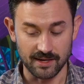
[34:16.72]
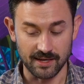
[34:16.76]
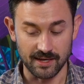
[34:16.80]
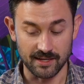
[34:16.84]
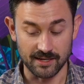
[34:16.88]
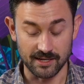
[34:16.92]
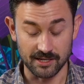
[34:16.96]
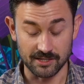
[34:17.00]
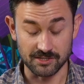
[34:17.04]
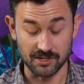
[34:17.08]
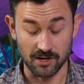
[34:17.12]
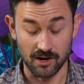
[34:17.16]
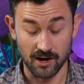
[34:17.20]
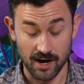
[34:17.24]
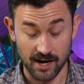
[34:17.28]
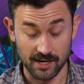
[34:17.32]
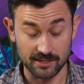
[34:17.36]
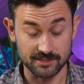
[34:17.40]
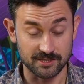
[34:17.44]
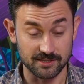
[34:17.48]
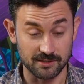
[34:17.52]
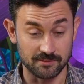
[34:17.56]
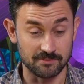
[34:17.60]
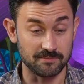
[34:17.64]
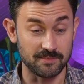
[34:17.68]
it's
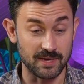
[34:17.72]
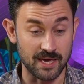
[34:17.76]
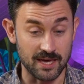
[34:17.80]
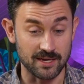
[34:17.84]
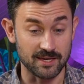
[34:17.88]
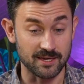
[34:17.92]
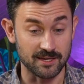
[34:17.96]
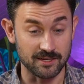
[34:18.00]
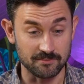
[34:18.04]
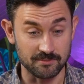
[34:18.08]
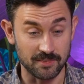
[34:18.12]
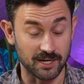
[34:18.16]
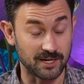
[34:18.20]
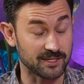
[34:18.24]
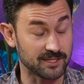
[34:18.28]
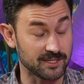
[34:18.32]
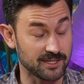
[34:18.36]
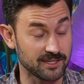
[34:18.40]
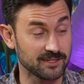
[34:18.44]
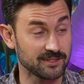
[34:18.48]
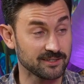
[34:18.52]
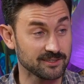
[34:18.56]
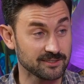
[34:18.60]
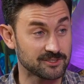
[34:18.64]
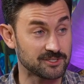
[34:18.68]
awesome making
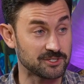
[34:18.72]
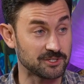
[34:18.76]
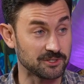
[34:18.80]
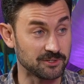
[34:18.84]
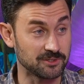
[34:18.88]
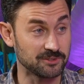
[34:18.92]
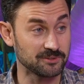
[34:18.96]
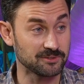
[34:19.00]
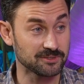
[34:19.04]
money too